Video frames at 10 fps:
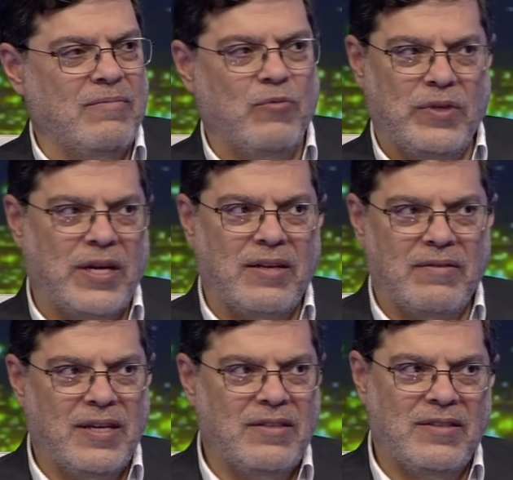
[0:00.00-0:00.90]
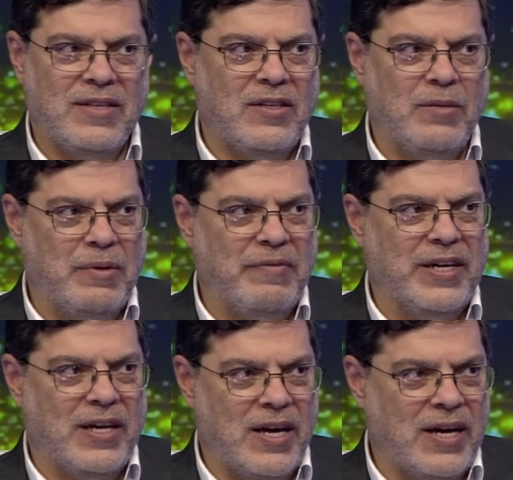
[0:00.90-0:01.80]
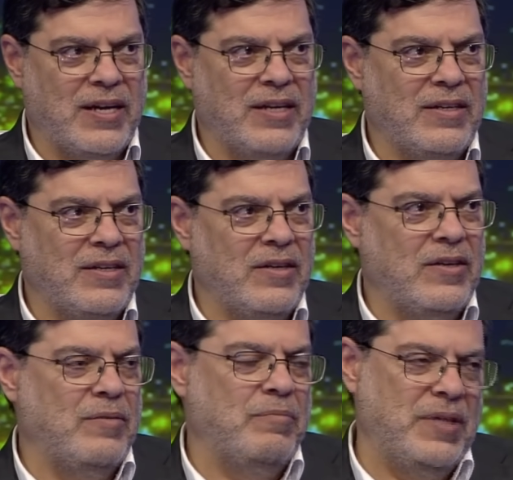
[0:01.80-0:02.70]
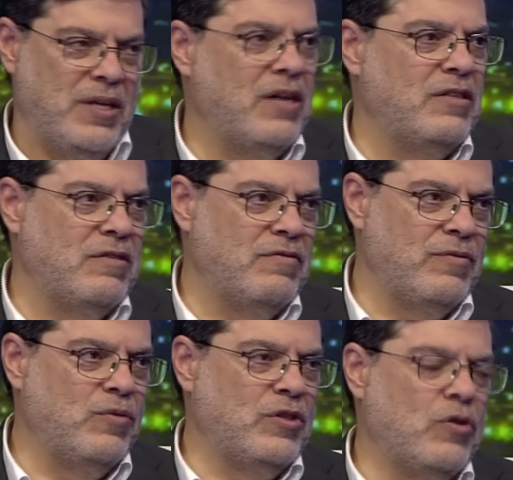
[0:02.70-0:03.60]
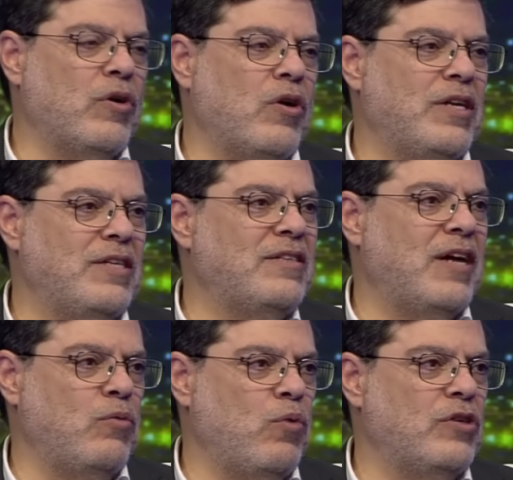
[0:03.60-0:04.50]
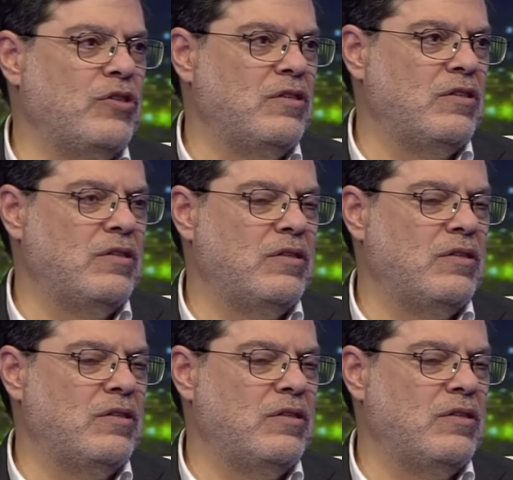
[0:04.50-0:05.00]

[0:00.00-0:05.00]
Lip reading: not necessarily be very high because of what's going on inside Washington.